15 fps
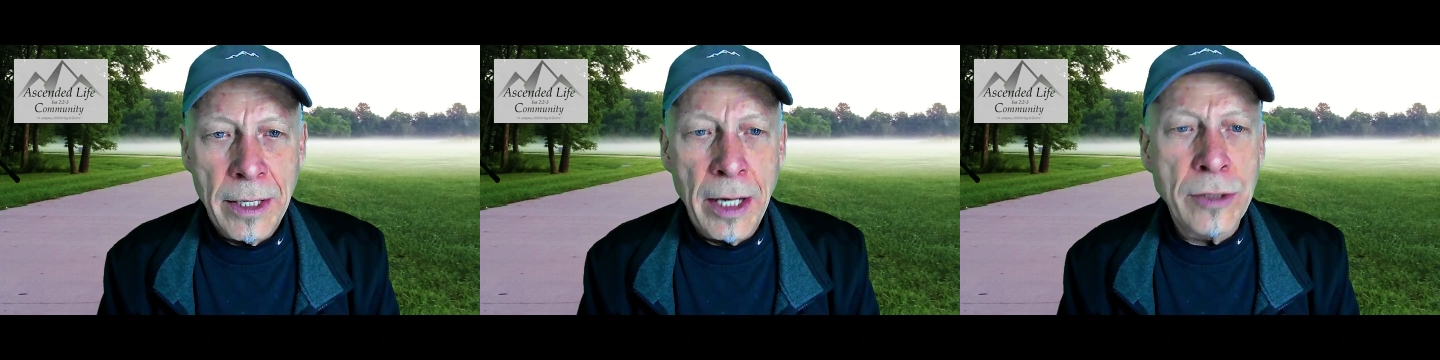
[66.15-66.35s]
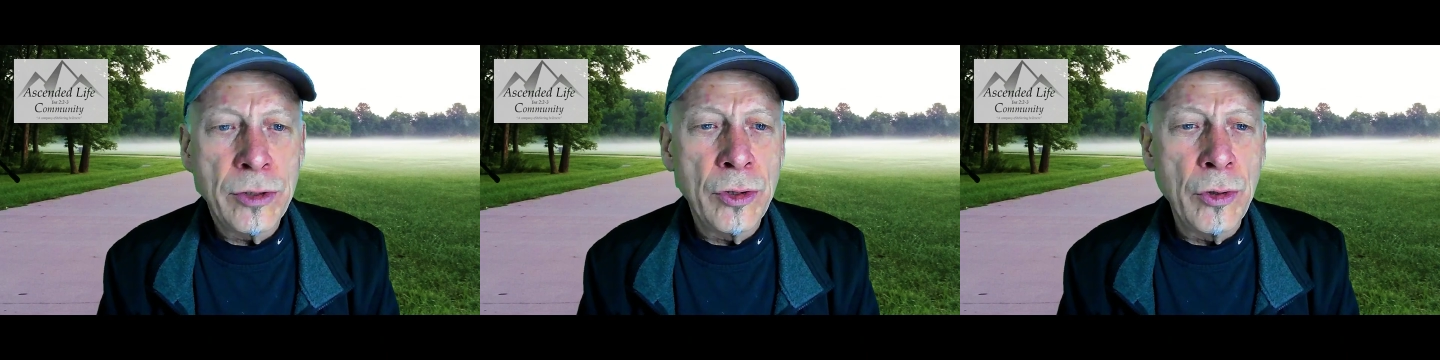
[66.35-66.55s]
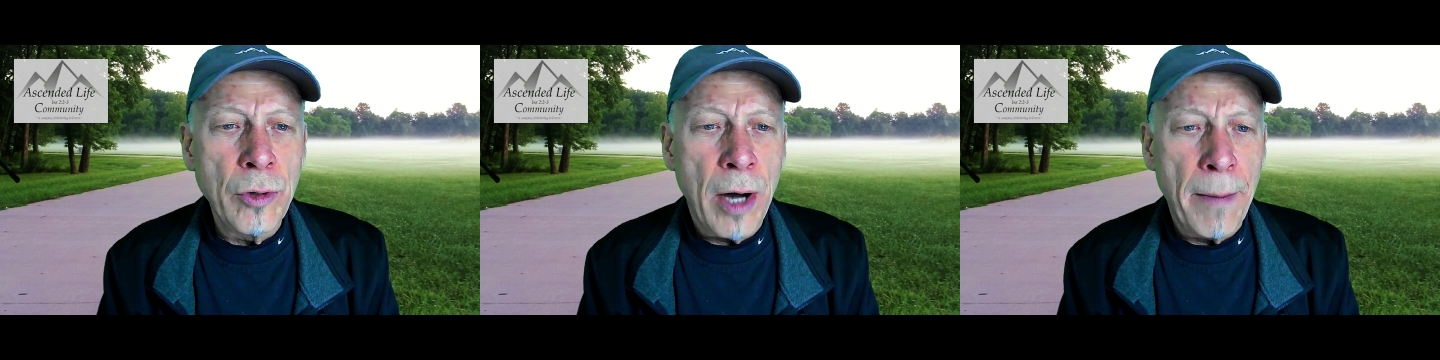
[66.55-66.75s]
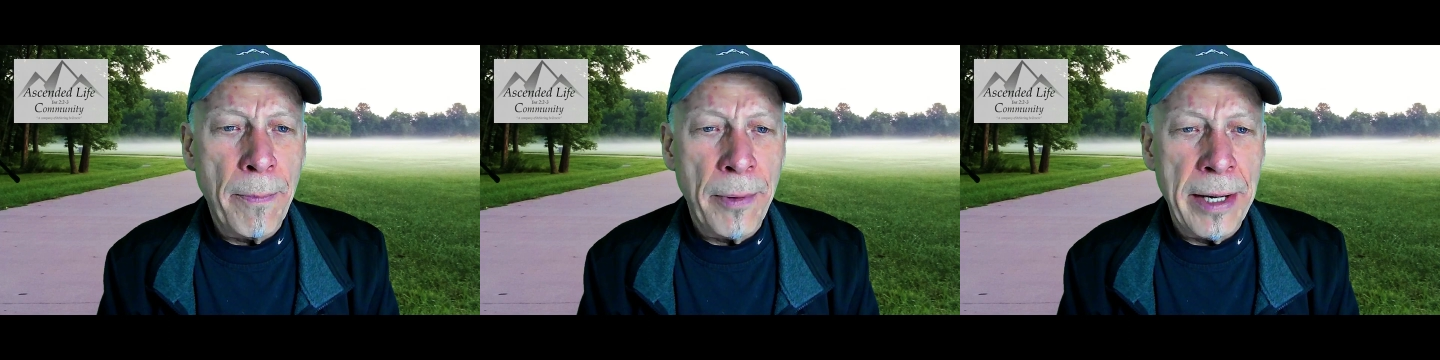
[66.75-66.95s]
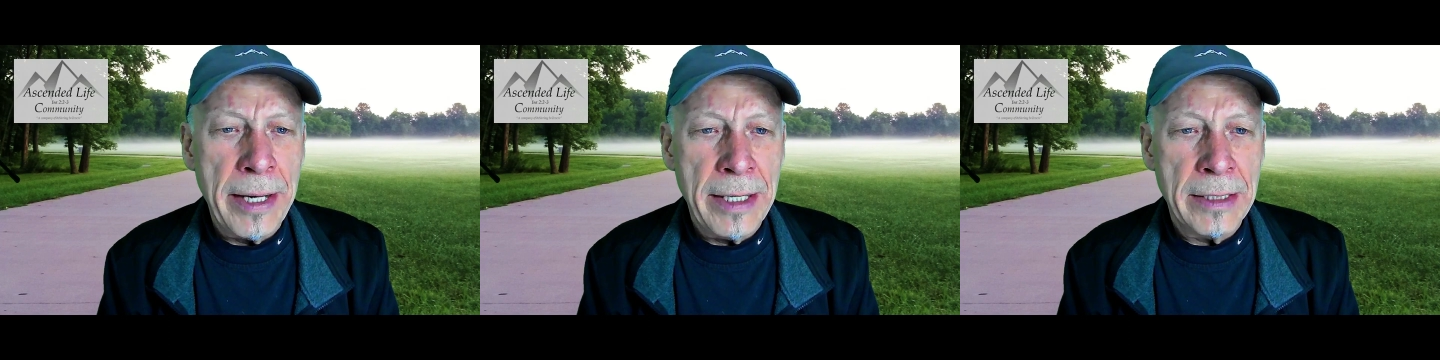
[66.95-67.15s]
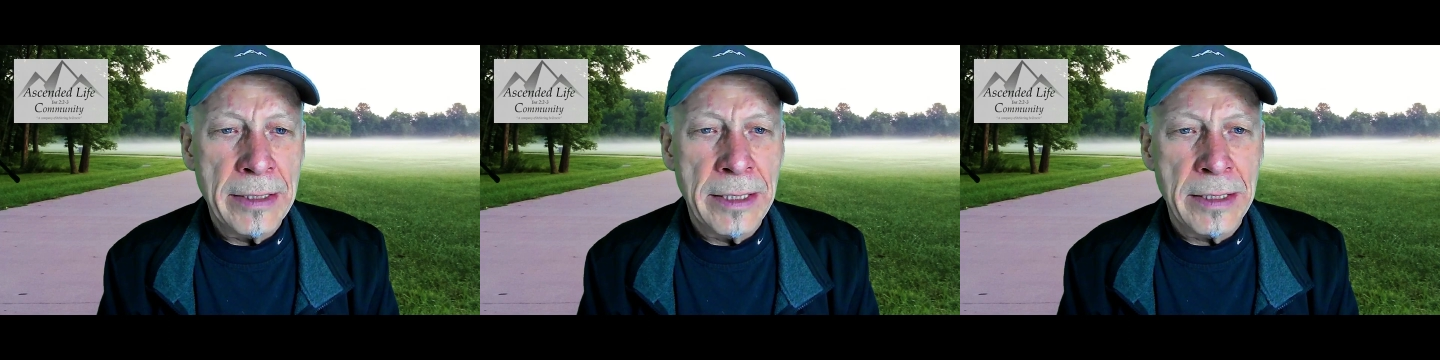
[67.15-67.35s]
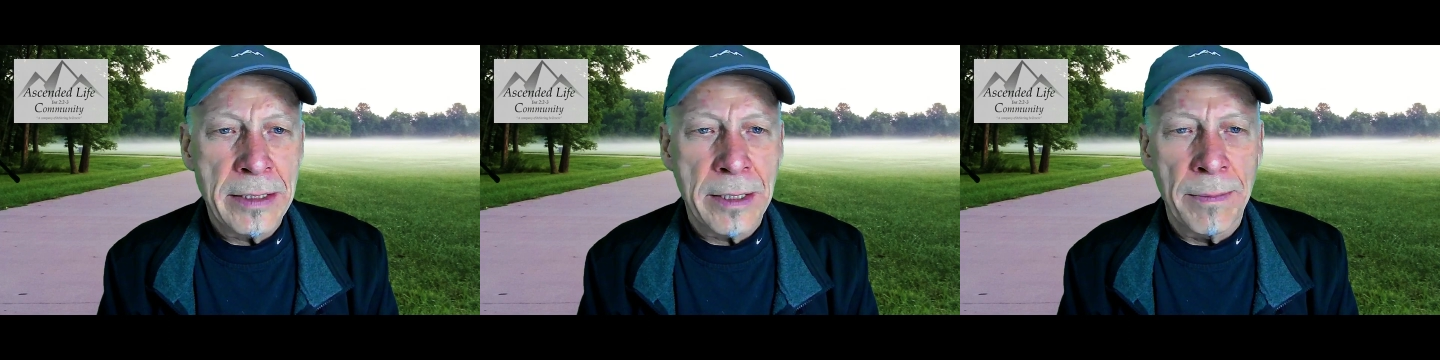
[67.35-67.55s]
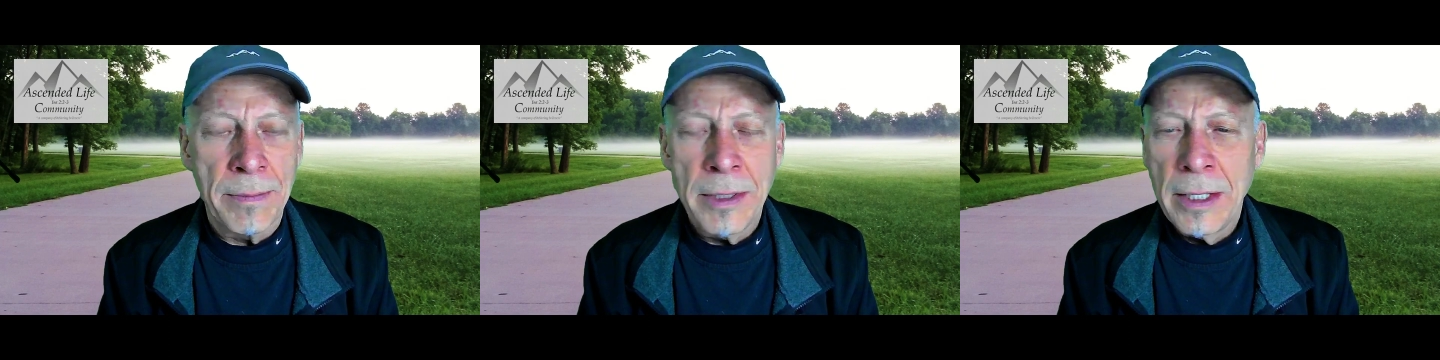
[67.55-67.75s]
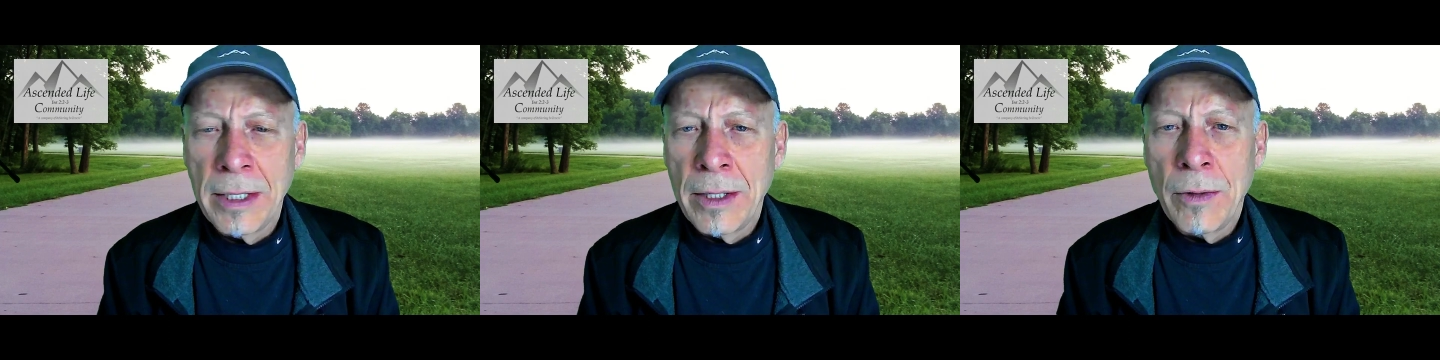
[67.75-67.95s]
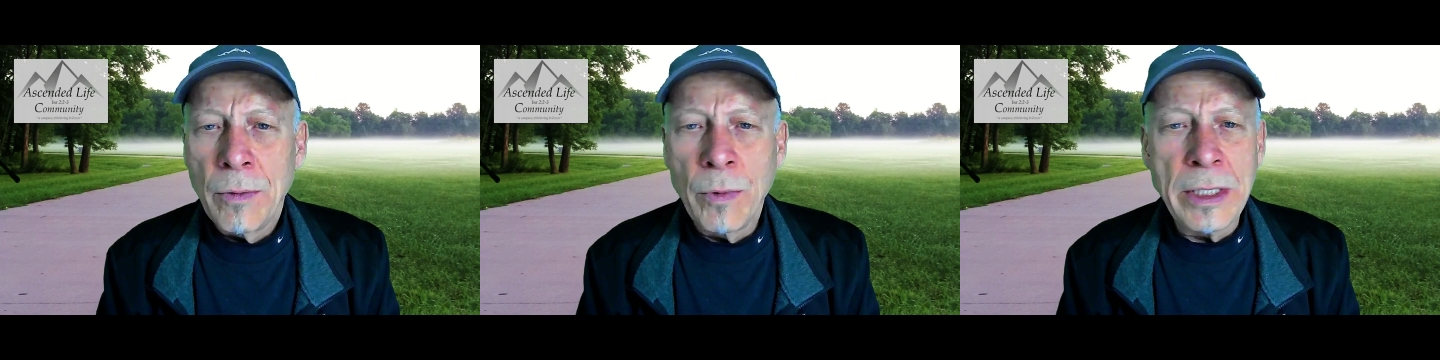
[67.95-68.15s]
a two operating system,
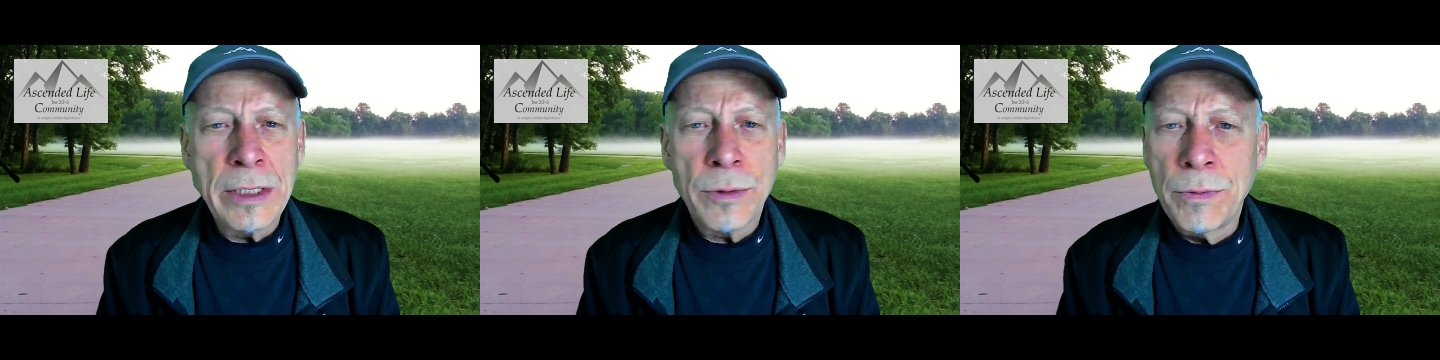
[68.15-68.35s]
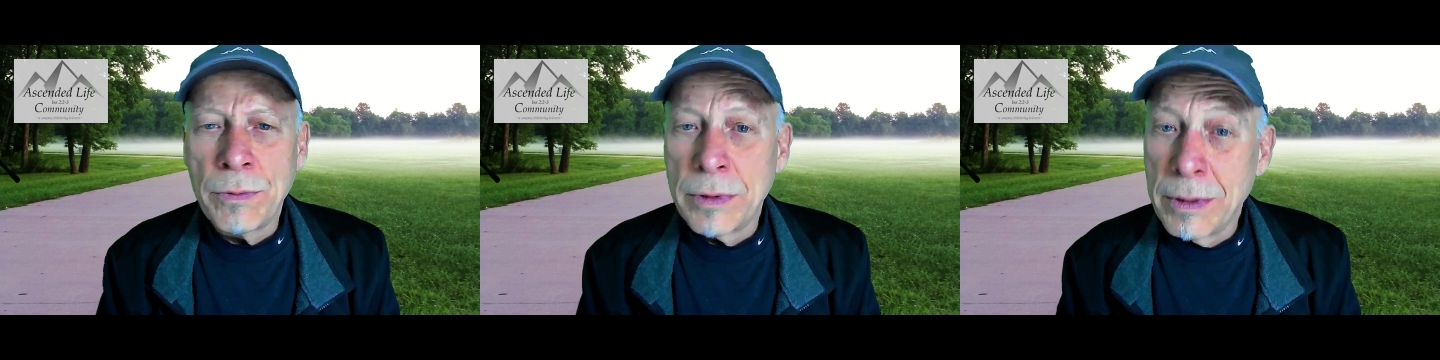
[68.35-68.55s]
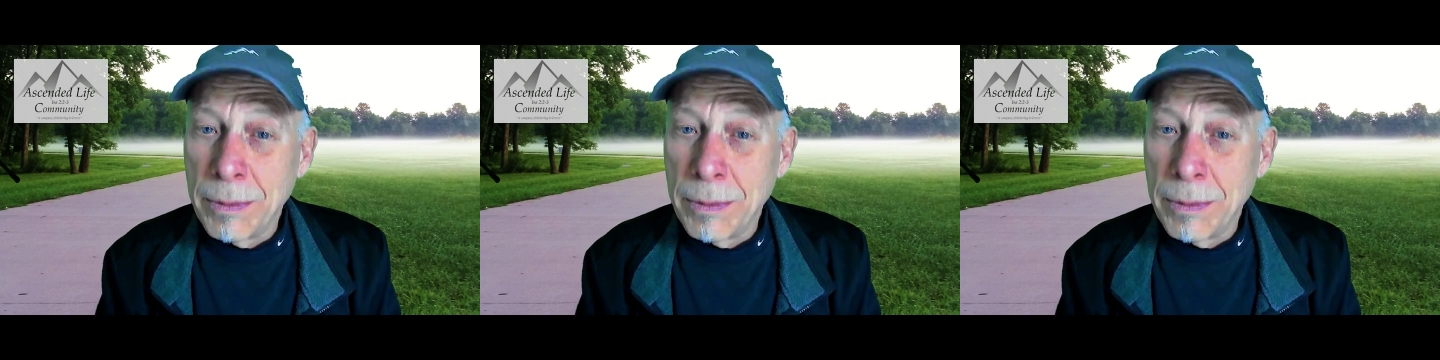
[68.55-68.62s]
which